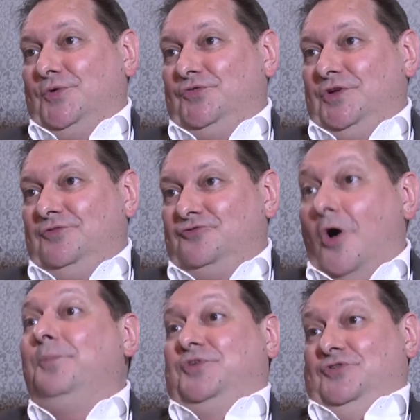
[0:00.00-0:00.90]
we've seen
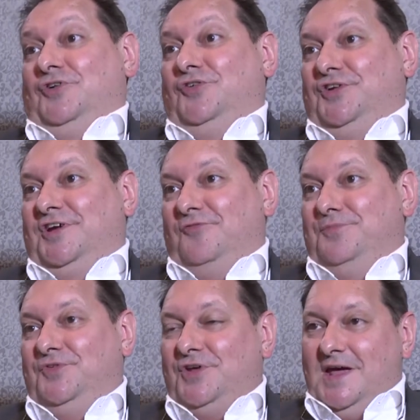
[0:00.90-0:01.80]
drops in trust in
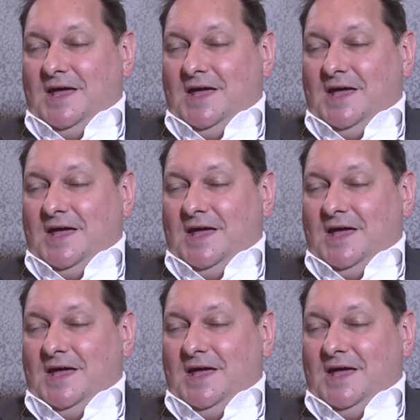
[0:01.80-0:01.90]
government